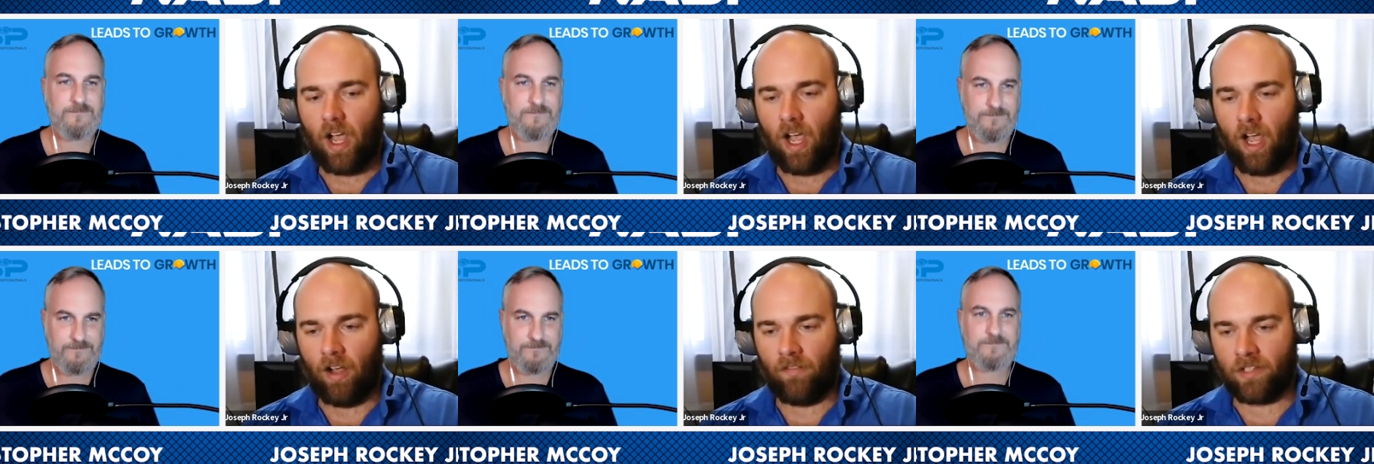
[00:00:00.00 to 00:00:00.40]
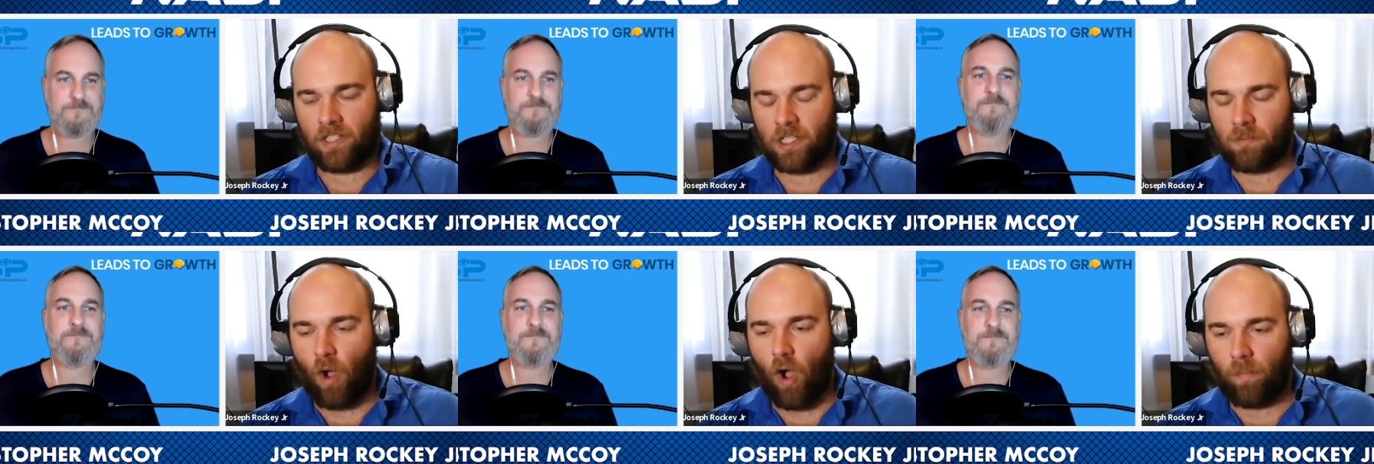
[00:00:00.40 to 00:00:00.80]
Speaker 1: of a
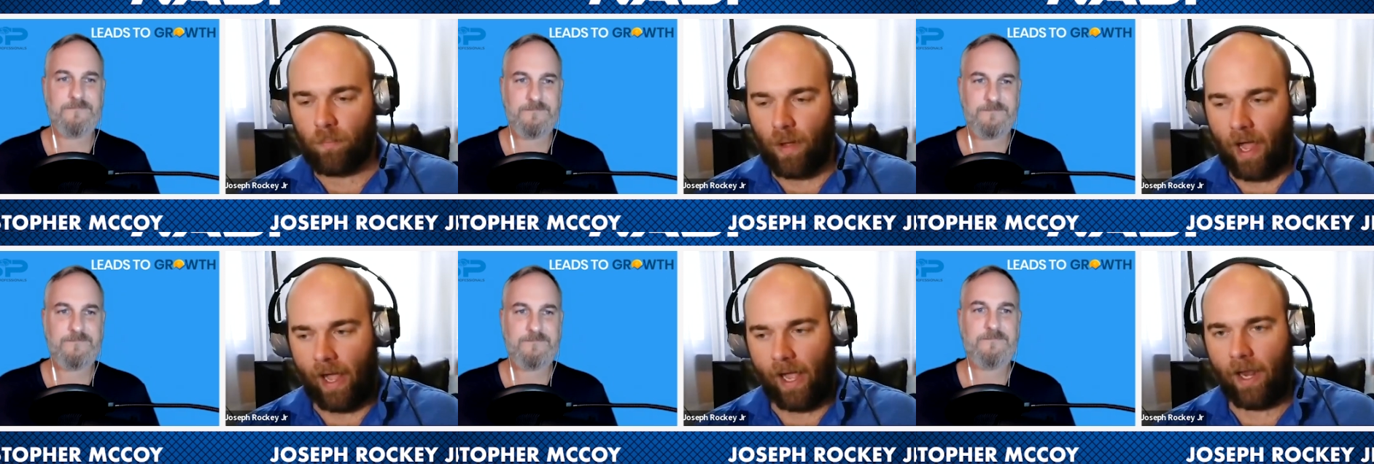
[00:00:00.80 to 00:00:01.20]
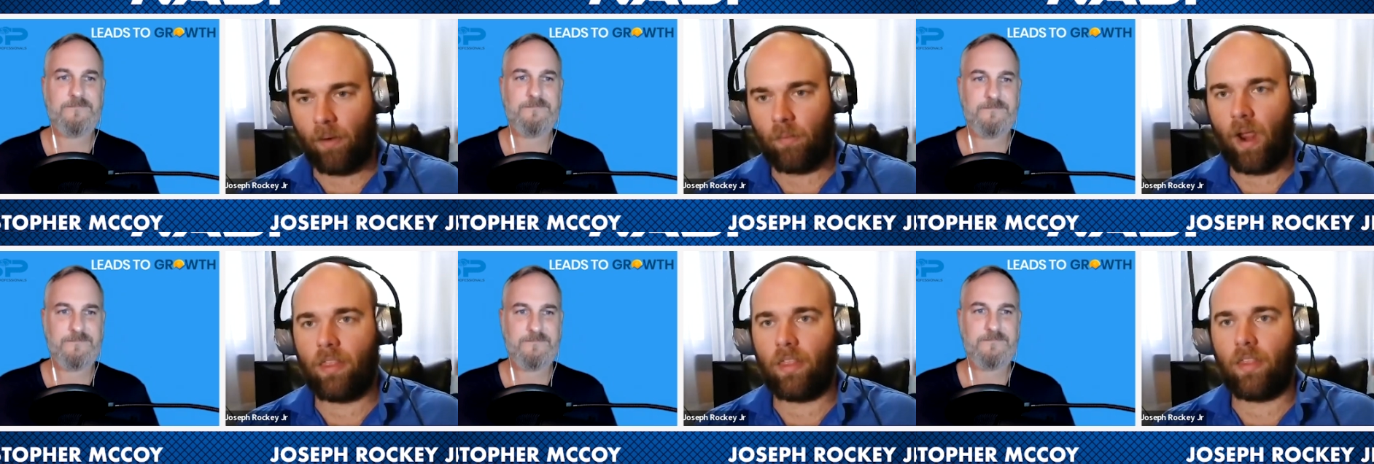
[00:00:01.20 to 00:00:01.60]
small pie
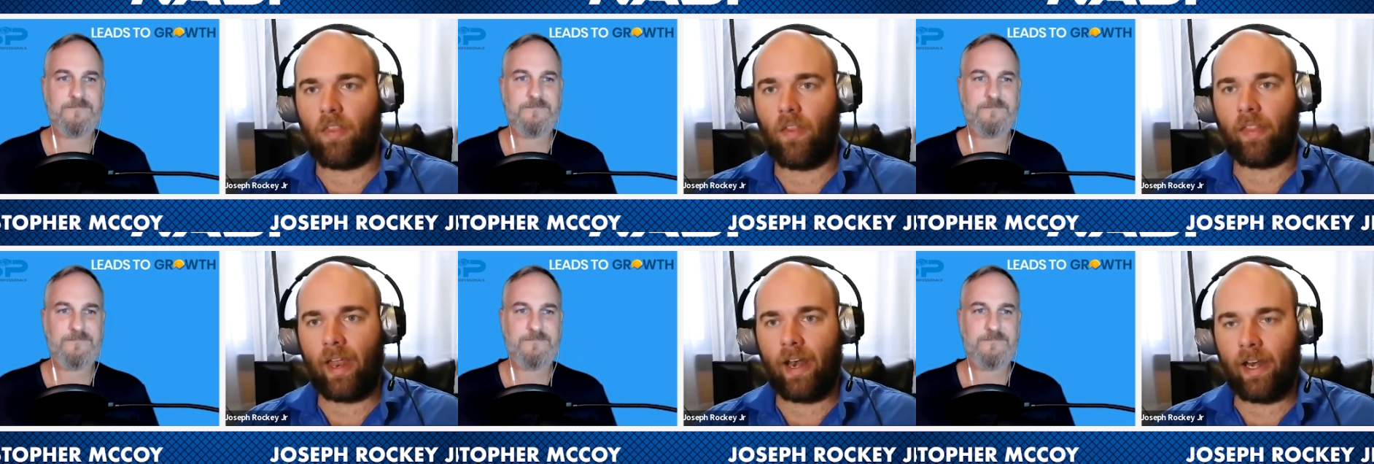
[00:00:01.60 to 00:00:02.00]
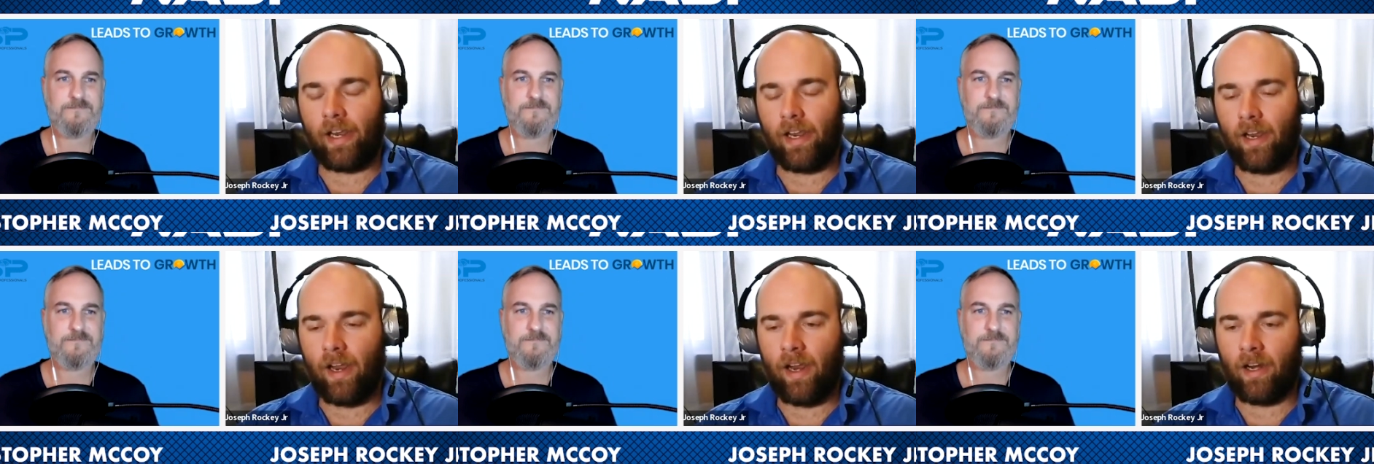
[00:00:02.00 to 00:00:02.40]
rather than
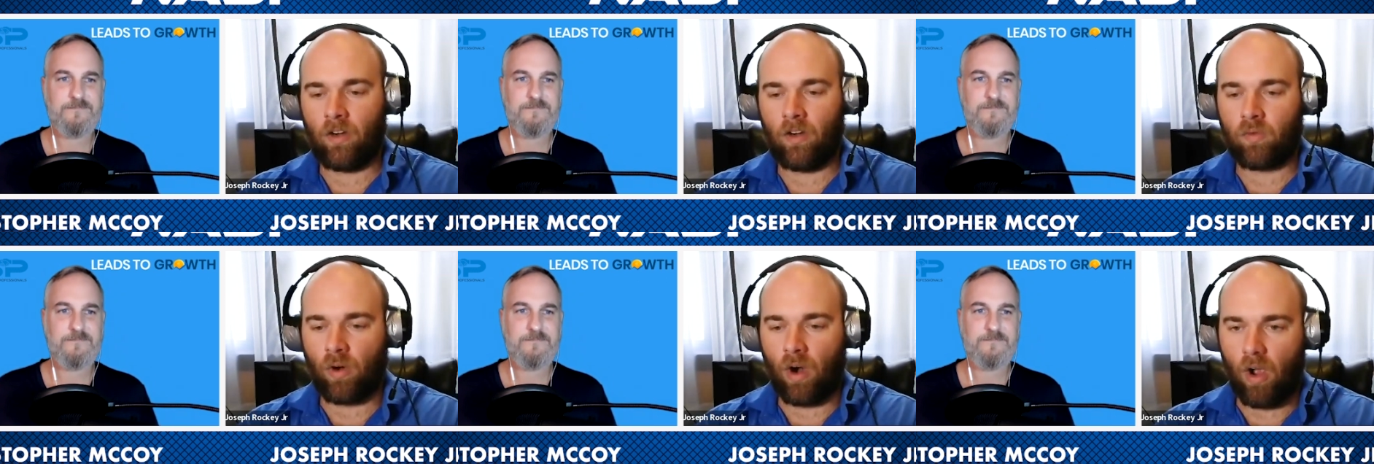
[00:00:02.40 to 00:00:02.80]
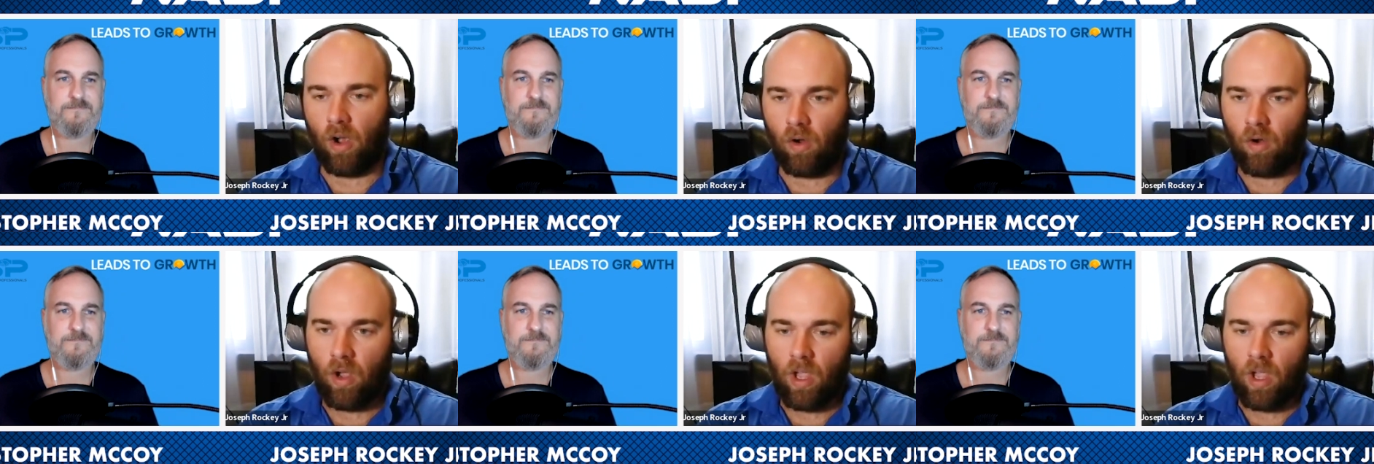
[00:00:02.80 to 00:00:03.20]
letting it
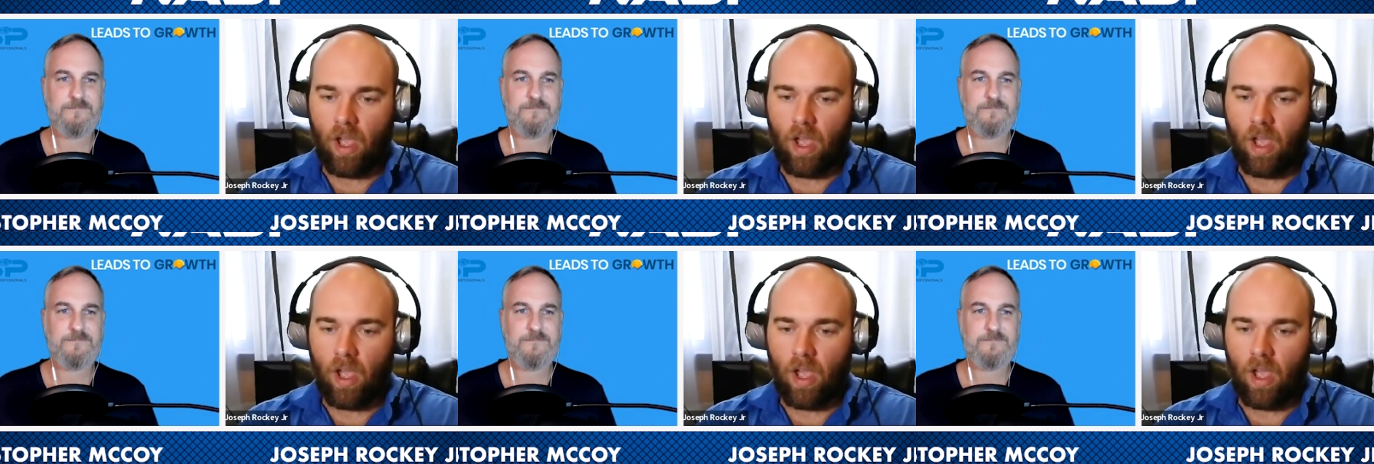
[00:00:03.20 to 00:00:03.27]
grow,